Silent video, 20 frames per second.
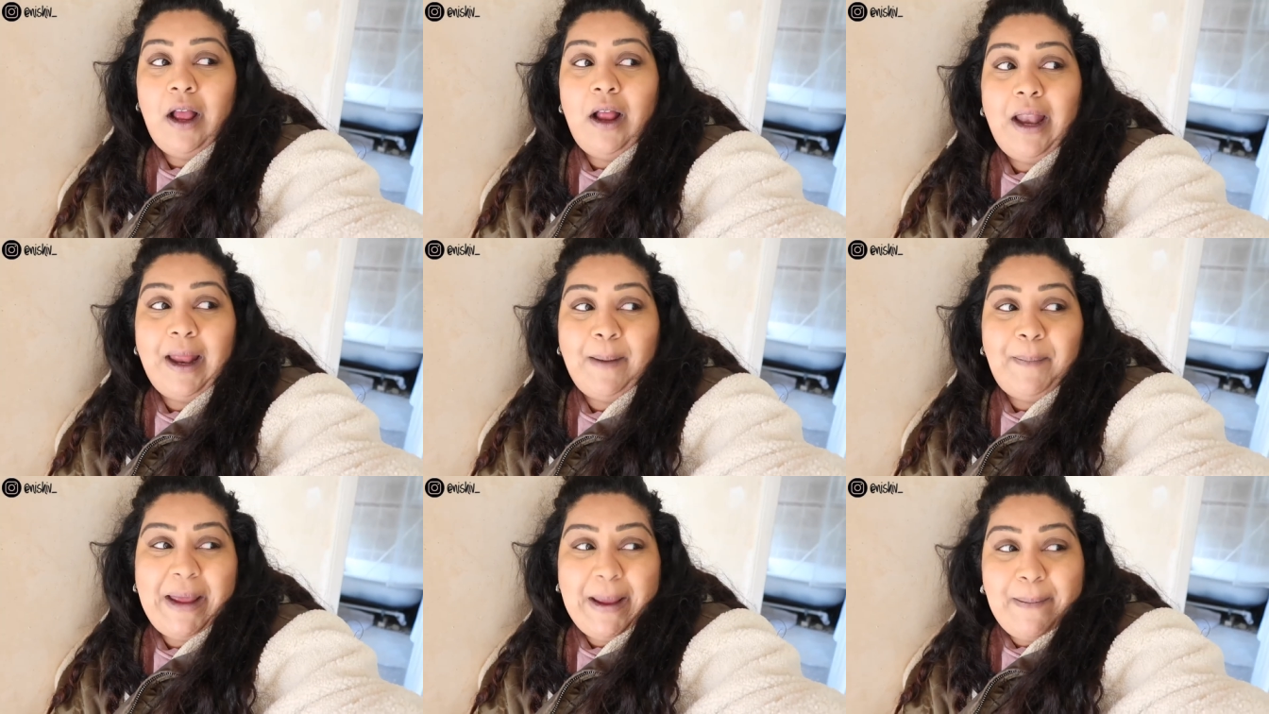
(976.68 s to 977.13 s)

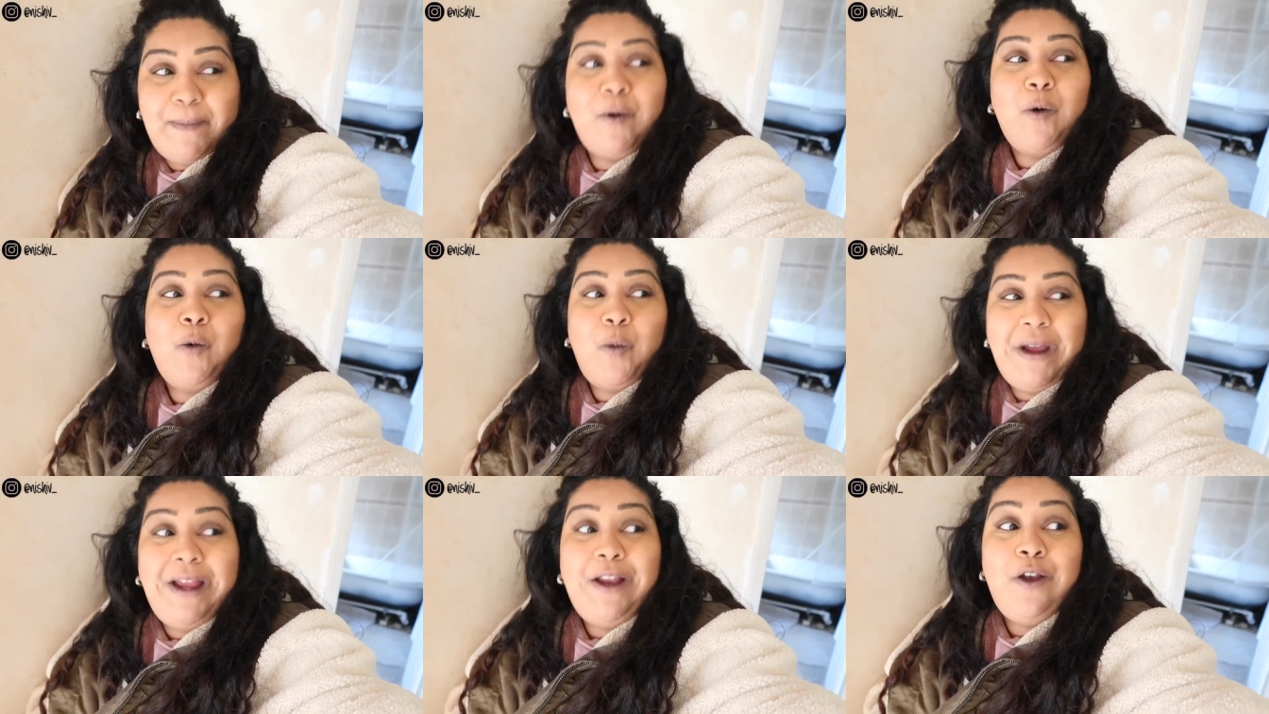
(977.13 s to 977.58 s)
like
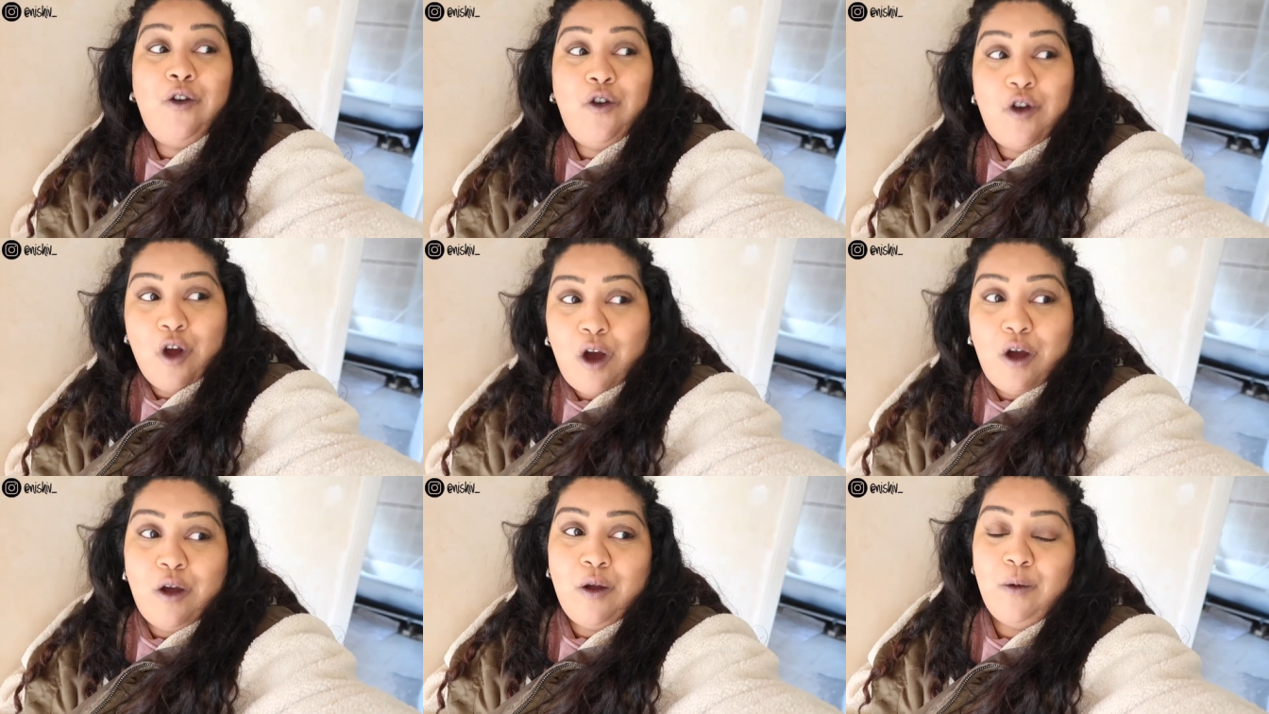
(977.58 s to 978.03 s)
people we
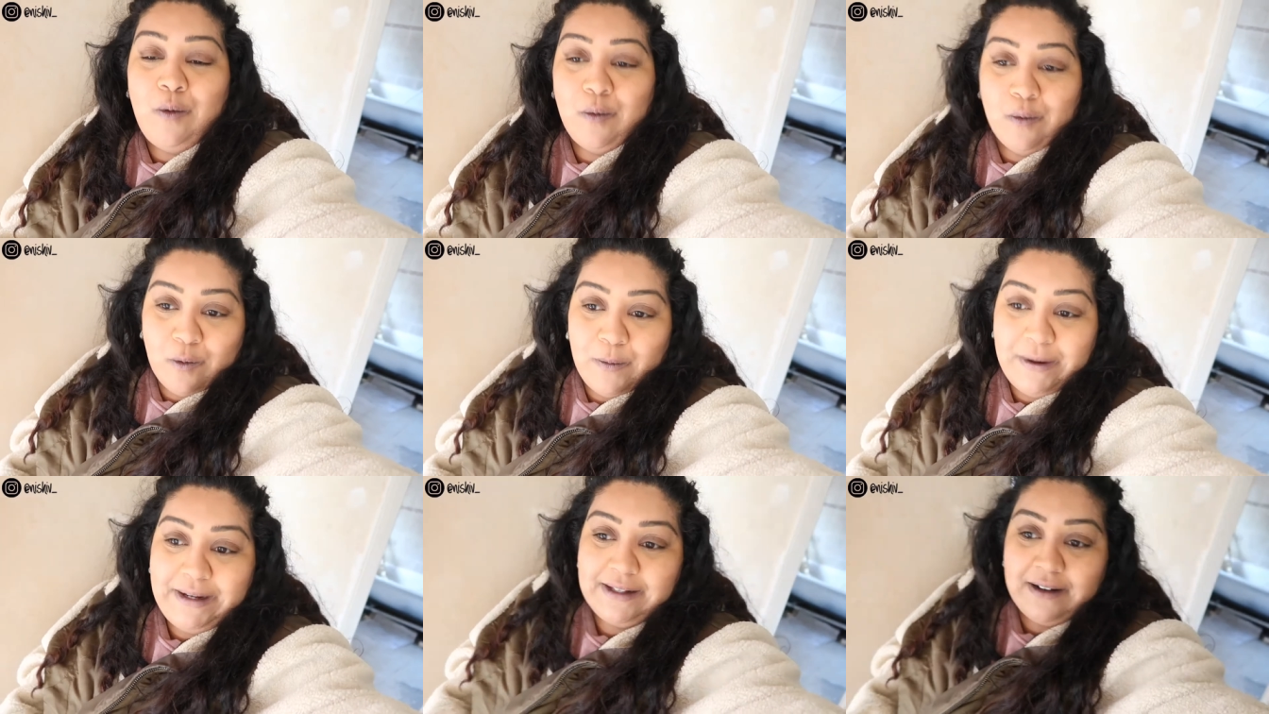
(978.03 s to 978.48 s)
know
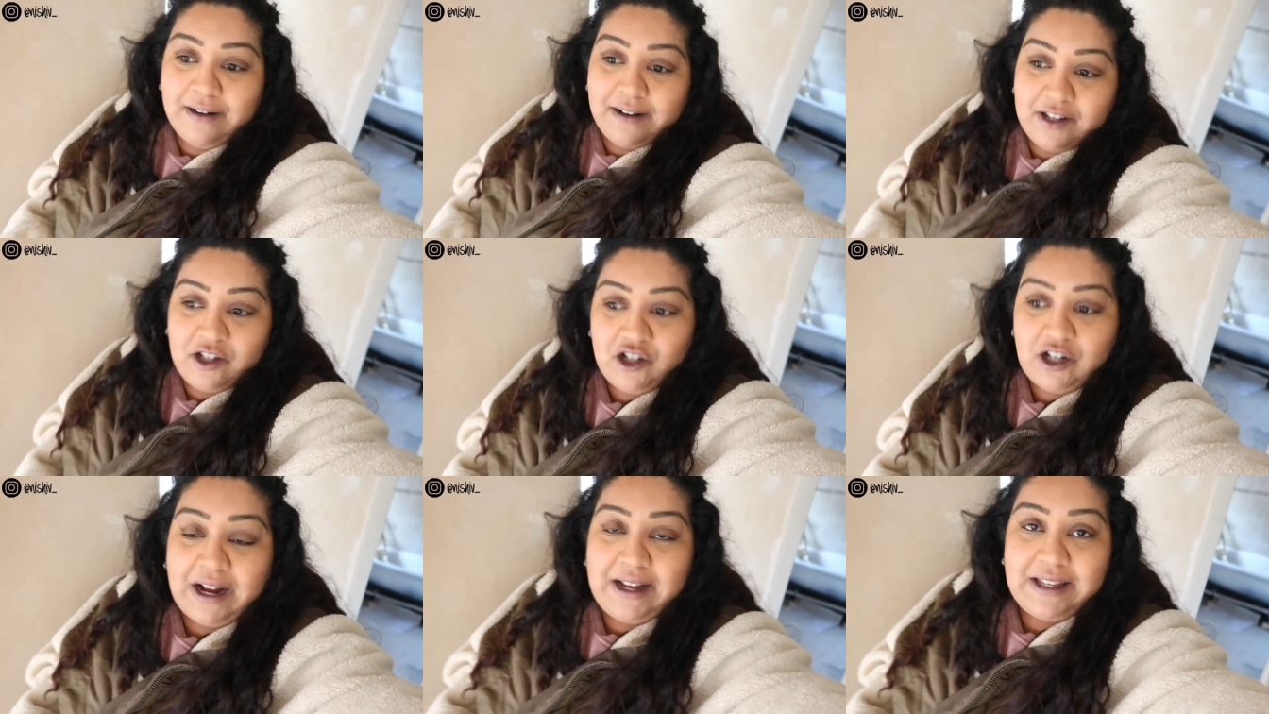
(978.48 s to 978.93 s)
always
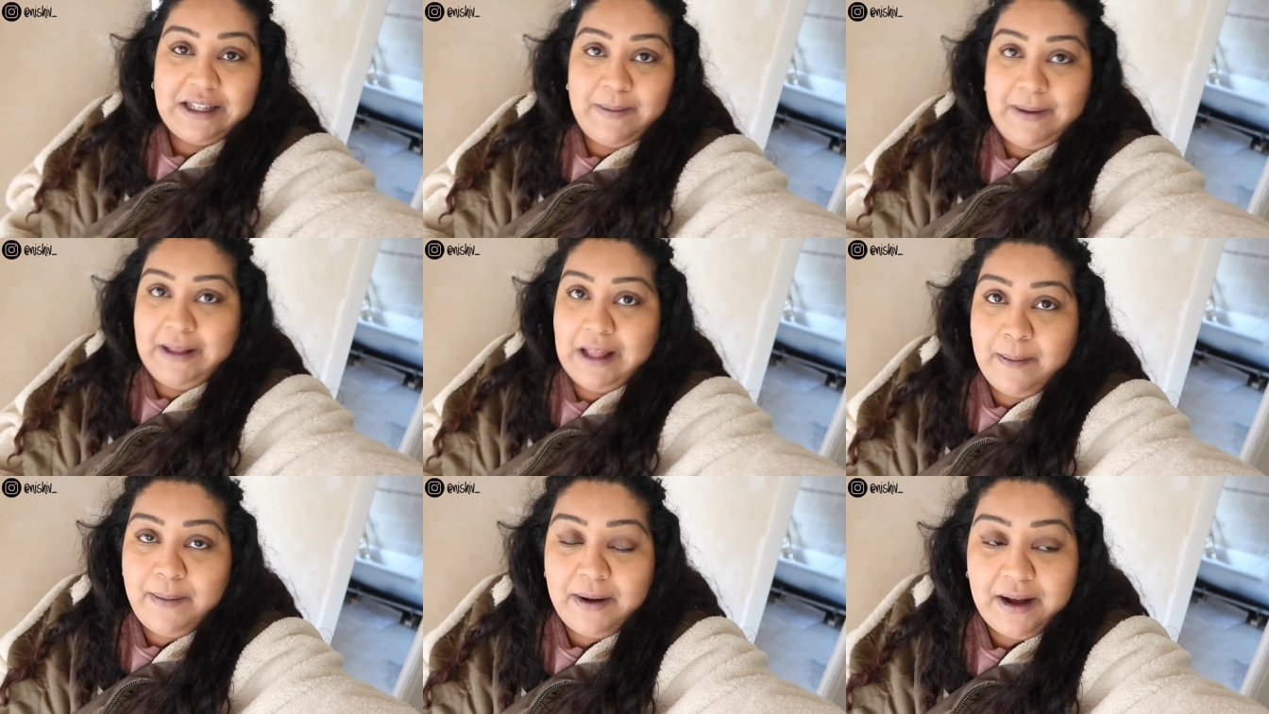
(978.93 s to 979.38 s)
ask Jas to
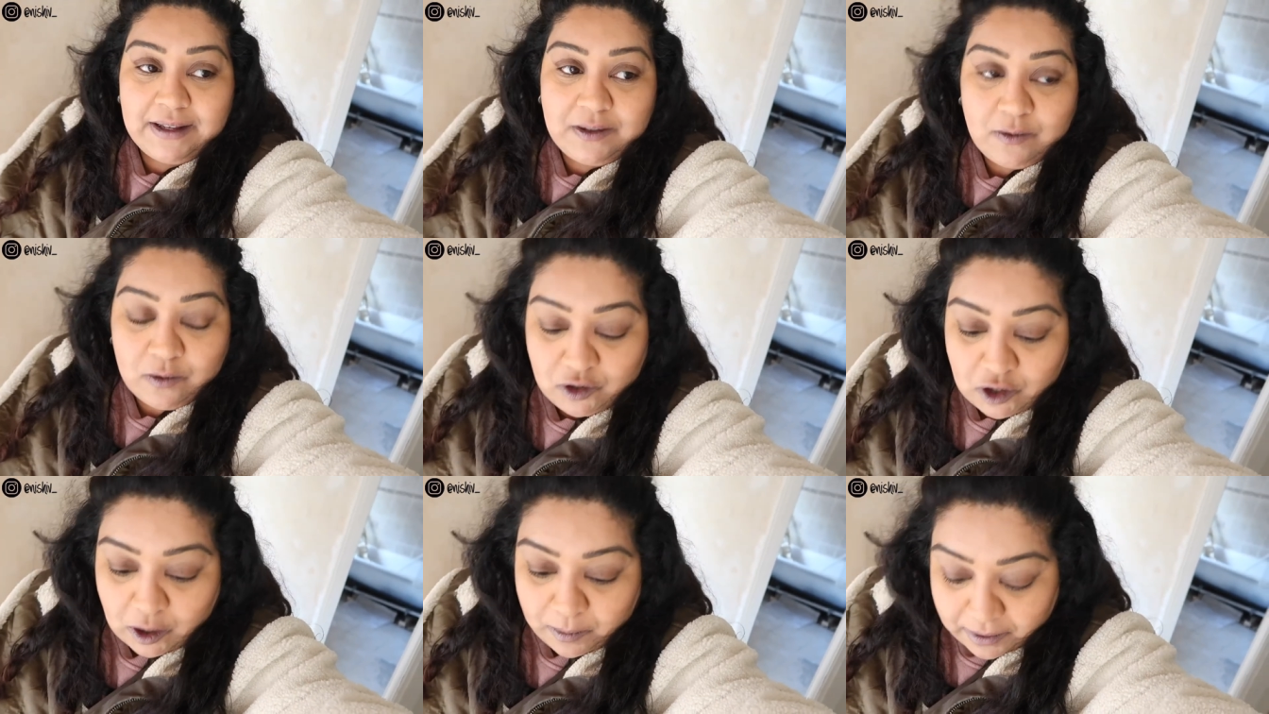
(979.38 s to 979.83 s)
be their
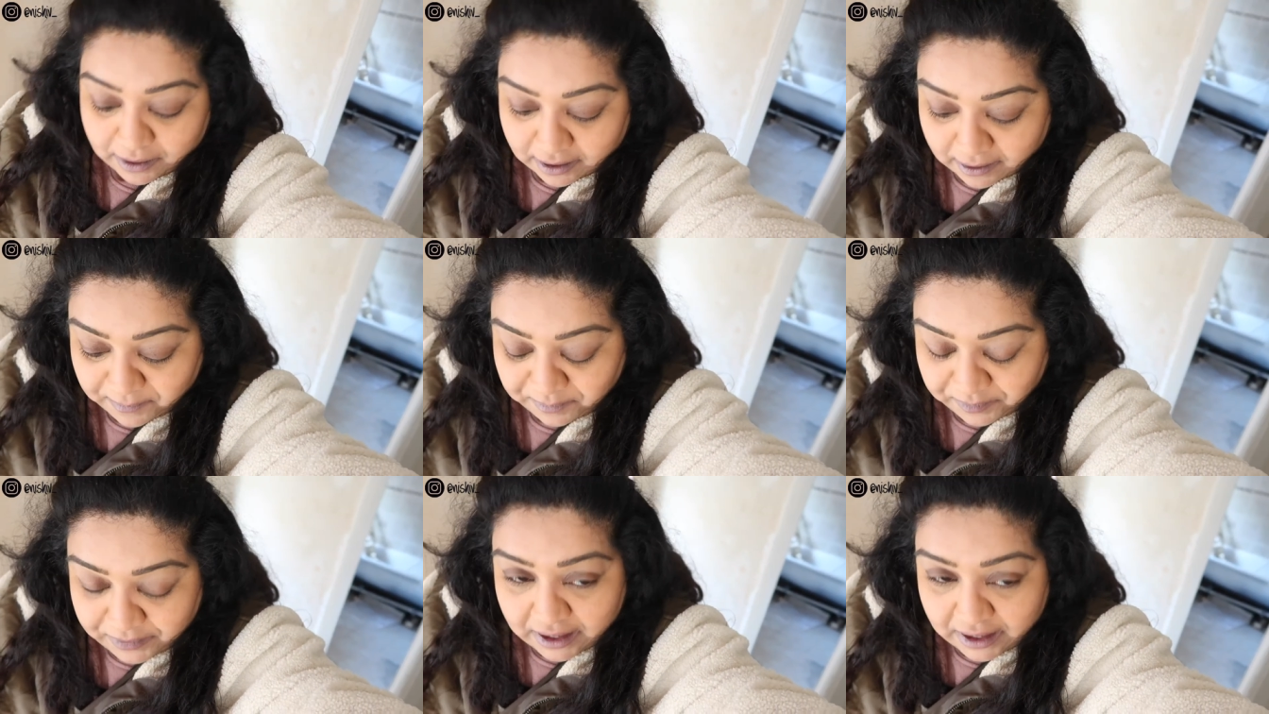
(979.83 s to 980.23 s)
personal shopper